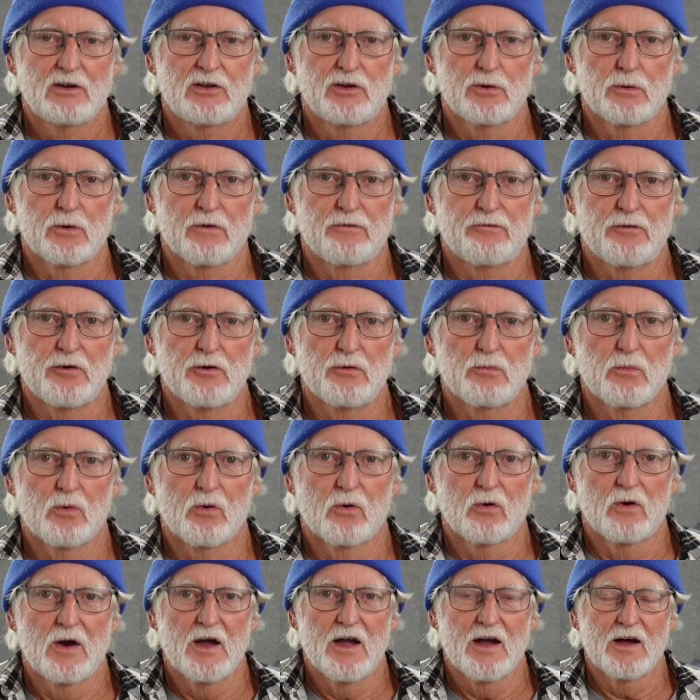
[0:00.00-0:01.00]
do a few
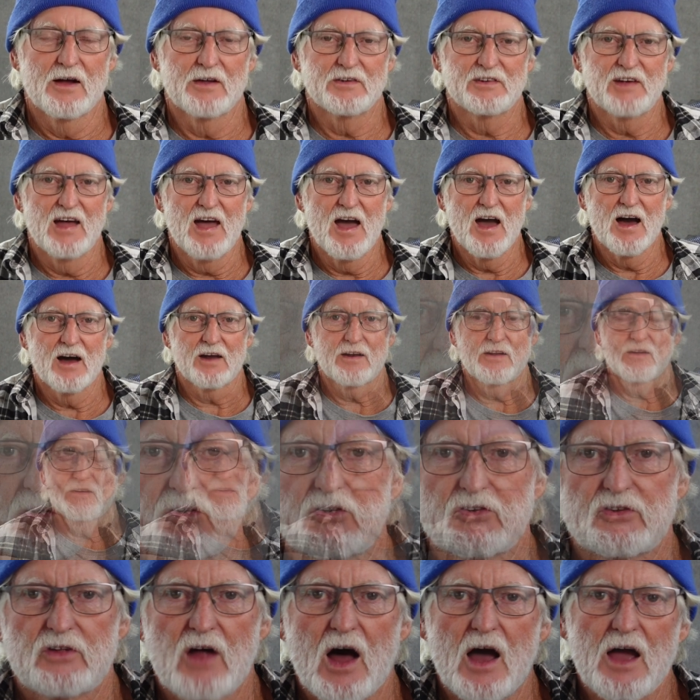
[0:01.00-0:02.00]
more hours out.
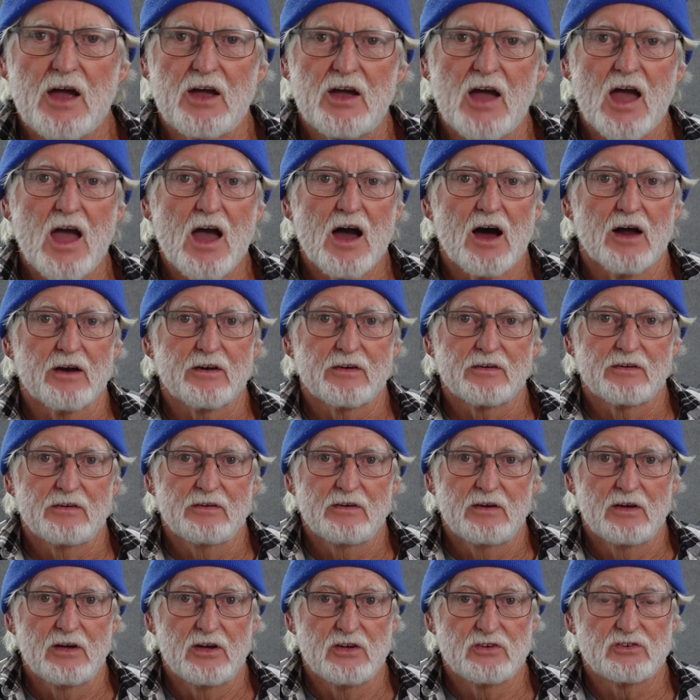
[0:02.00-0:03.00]
Staying out
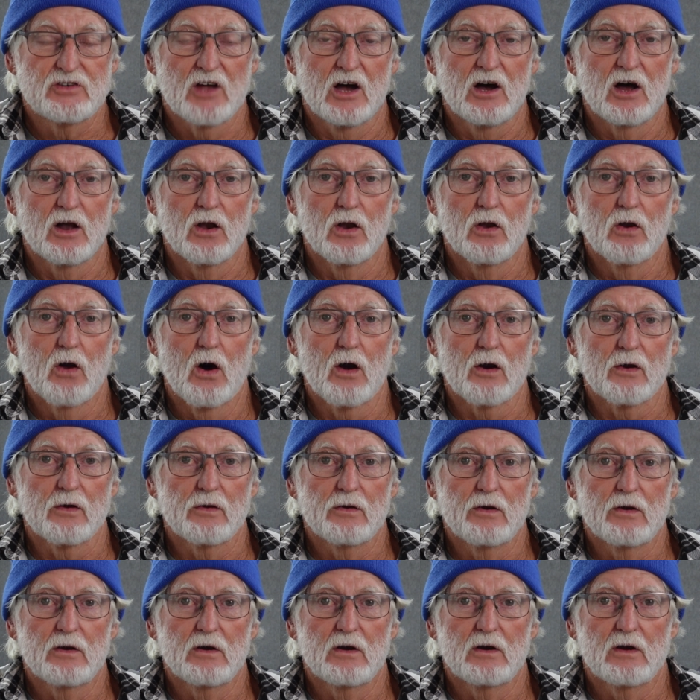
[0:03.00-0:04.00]
is a lot
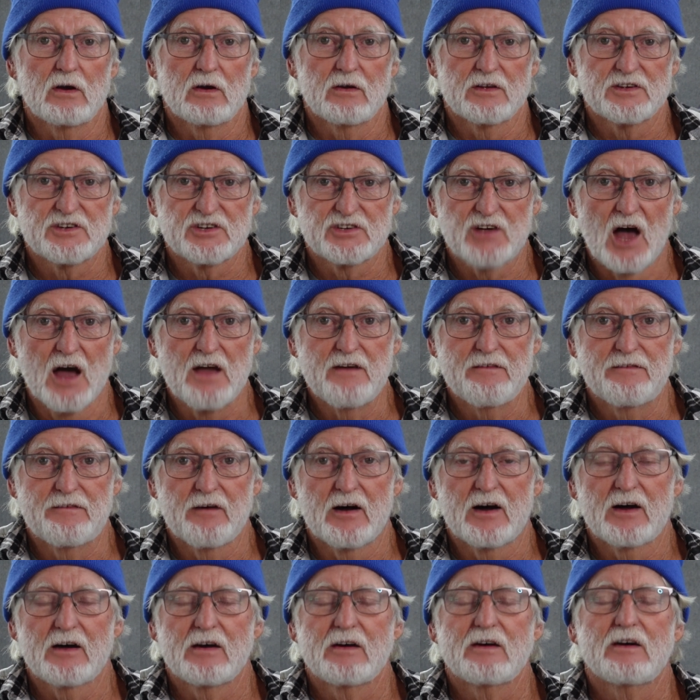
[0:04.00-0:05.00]

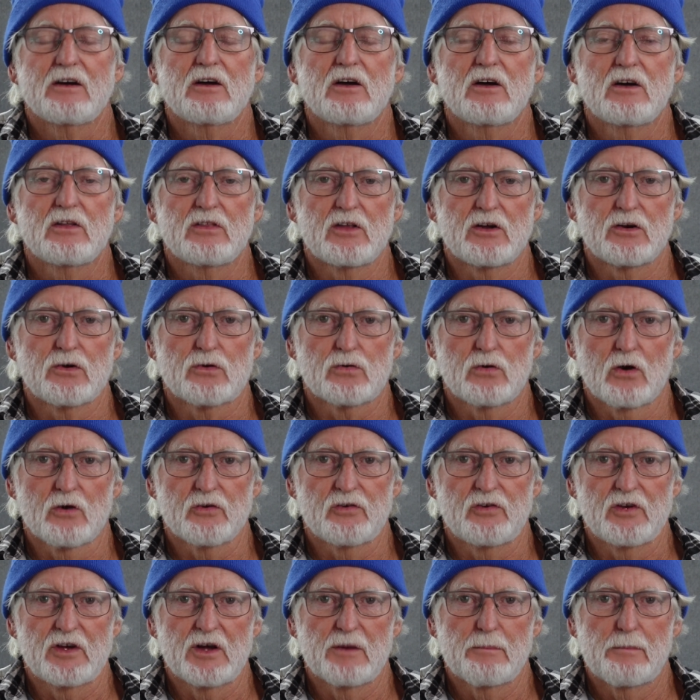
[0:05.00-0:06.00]
safer than
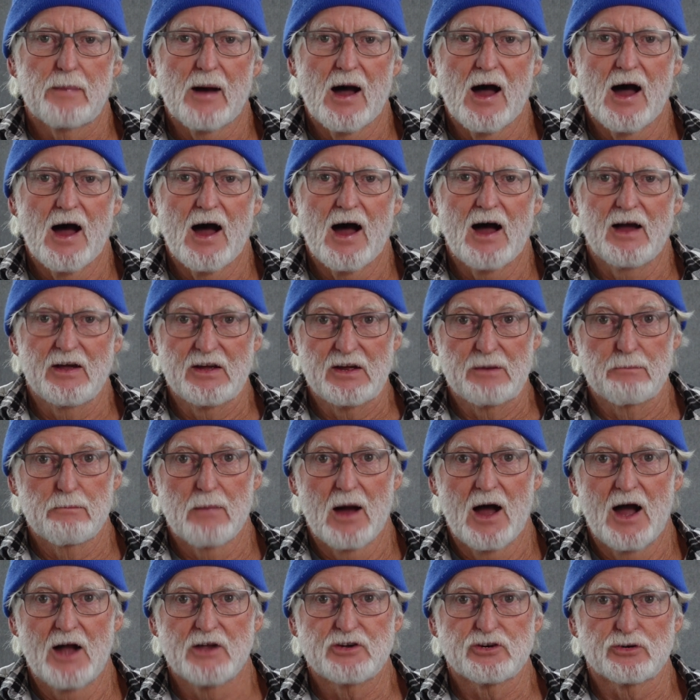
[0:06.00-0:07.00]
crossing a bar in
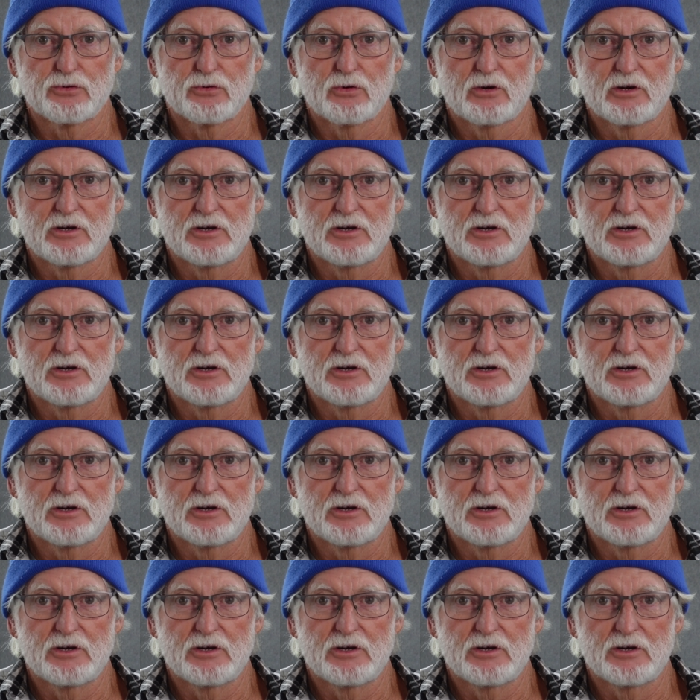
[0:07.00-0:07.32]
marginal